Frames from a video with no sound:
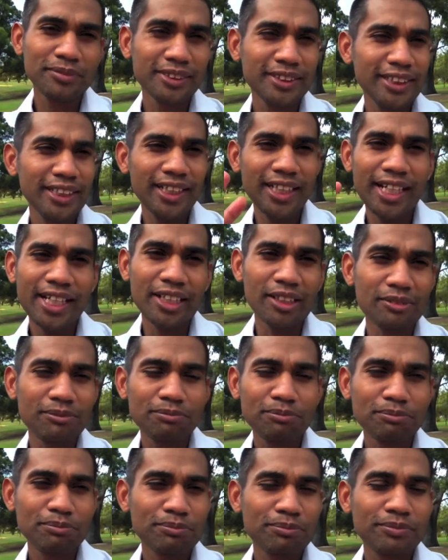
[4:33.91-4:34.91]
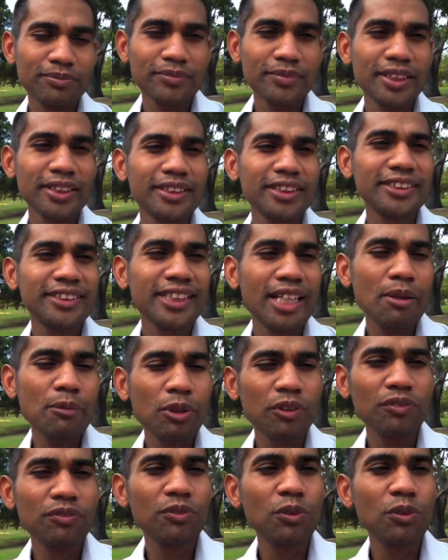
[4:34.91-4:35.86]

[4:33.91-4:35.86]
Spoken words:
See you later. This is Samith